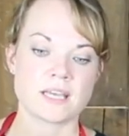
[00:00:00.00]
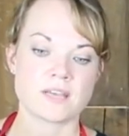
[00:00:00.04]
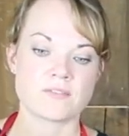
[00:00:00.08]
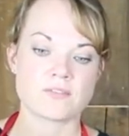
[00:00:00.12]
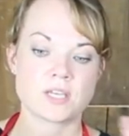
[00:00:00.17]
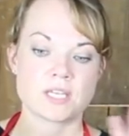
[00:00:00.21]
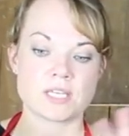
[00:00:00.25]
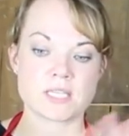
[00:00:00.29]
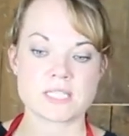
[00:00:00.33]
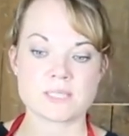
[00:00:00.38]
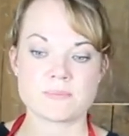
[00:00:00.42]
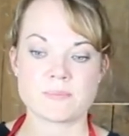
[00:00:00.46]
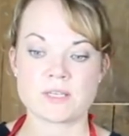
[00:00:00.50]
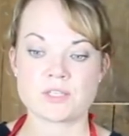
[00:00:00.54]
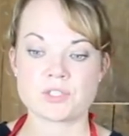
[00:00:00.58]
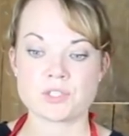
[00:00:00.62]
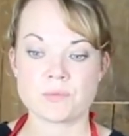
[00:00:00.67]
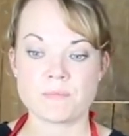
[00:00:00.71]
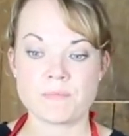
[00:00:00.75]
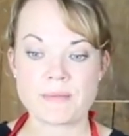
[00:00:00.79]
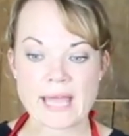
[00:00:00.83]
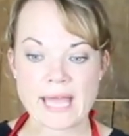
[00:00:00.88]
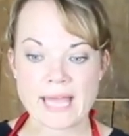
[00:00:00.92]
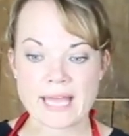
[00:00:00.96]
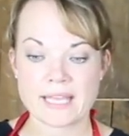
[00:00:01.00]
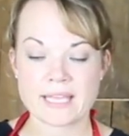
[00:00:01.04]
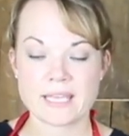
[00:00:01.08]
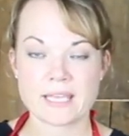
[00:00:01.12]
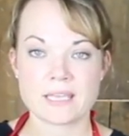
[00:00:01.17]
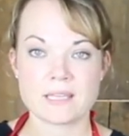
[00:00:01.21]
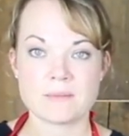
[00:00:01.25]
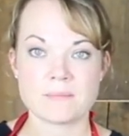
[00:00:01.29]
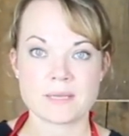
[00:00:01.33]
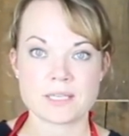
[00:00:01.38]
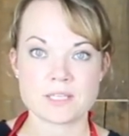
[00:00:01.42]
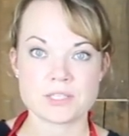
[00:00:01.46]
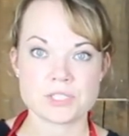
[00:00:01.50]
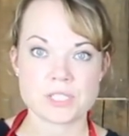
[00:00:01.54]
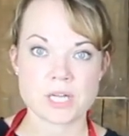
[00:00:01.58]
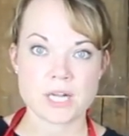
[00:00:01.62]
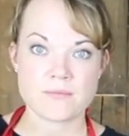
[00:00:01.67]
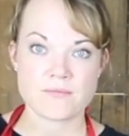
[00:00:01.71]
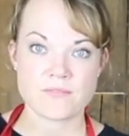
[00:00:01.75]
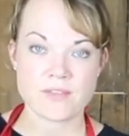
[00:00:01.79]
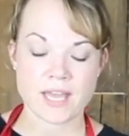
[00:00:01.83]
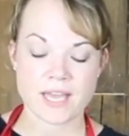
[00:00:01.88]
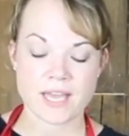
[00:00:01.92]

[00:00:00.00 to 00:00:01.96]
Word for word: I've got a special bag in my shop